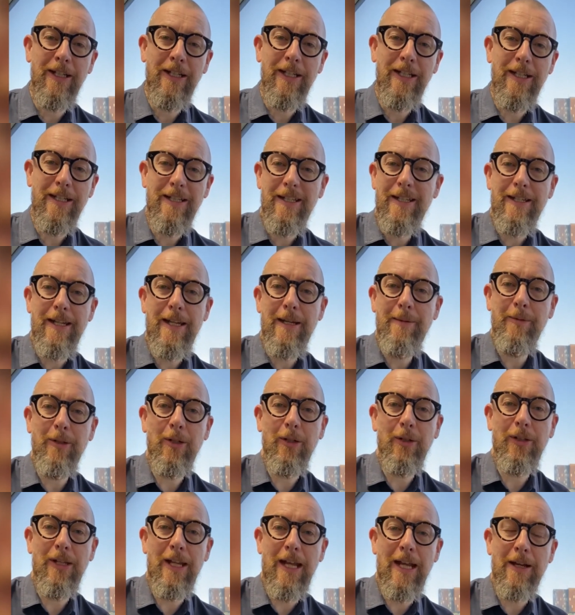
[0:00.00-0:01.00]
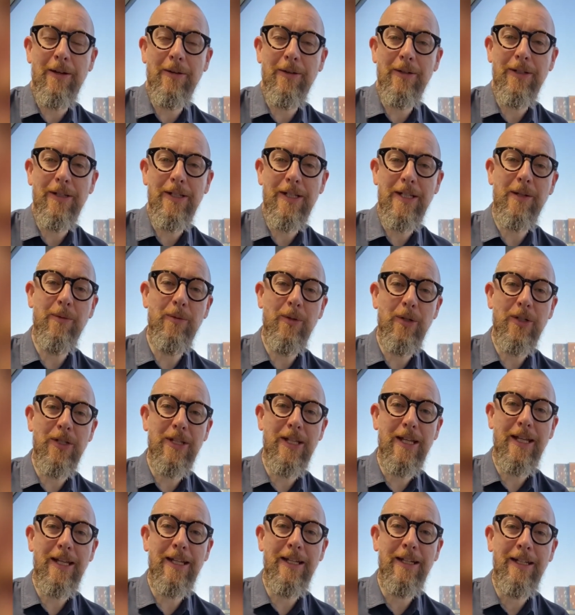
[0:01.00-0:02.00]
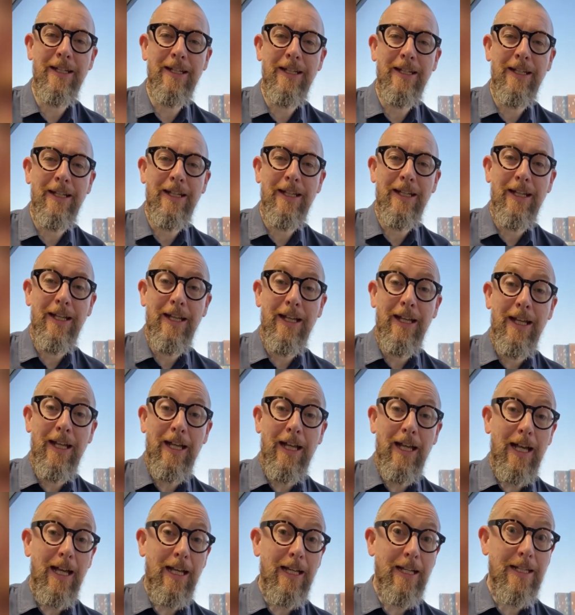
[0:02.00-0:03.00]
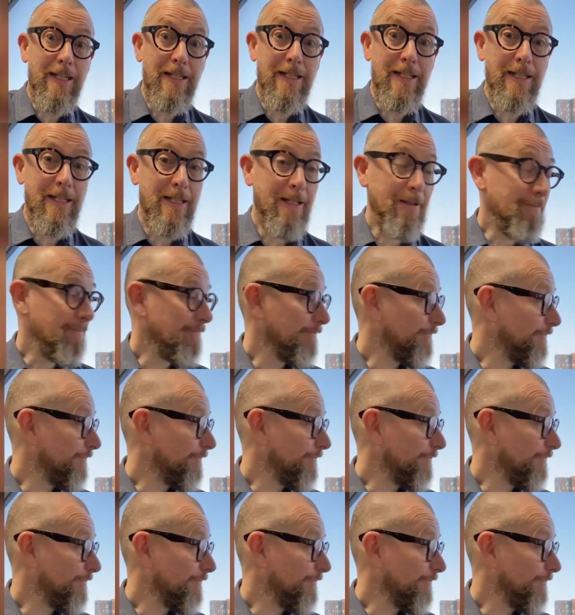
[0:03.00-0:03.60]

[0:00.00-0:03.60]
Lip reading: it's the same God now as it was then. And as in